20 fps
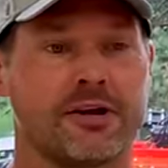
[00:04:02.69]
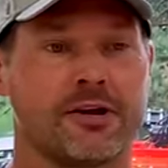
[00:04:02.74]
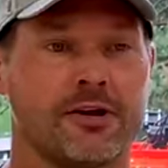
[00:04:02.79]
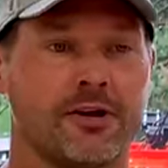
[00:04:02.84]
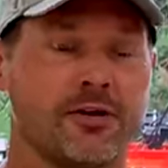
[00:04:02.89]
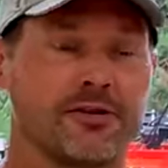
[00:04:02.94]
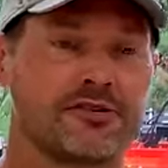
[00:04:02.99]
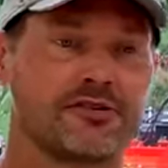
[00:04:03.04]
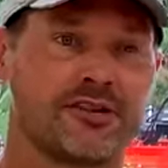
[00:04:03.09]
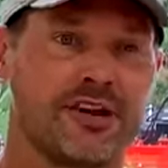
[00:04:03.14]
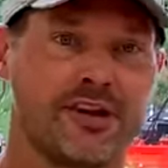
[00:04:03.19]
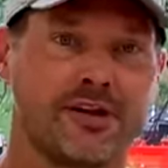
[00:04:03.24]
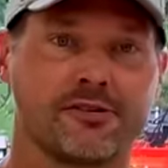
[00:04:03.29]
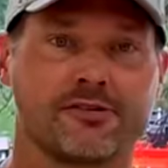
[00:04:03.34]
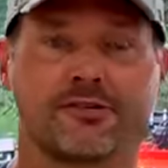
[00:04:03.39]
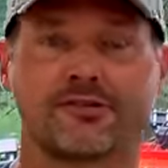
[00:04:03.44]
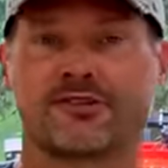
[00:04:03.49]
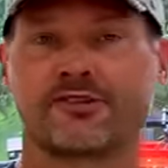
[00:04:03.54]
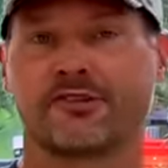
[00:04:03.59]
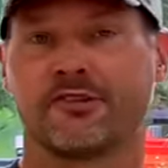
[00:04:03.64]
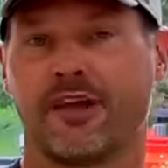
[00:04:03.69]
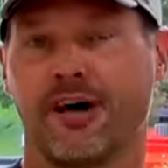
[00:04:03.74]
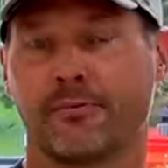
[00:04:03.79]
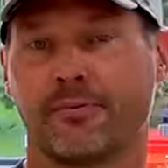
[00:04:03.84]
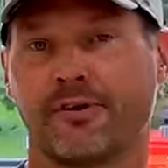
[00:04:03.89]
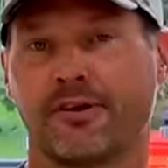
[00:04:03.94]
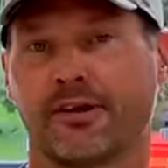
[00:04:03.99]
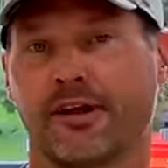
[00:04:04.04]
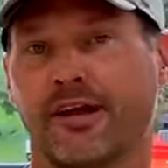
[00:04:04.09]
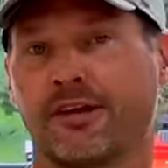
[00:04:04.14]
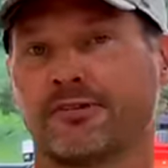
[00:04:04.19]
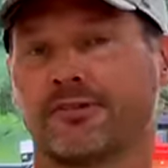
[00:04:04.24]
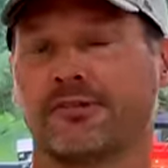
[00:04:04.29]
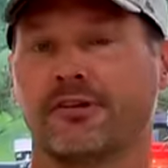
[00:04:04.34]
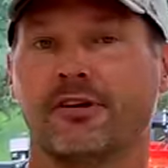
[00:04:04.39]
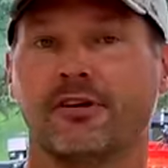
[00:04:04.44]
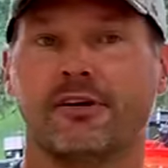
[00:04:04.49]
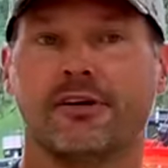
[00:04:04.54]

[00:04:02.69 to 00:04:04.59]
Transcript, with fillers: You know, sales are slumping as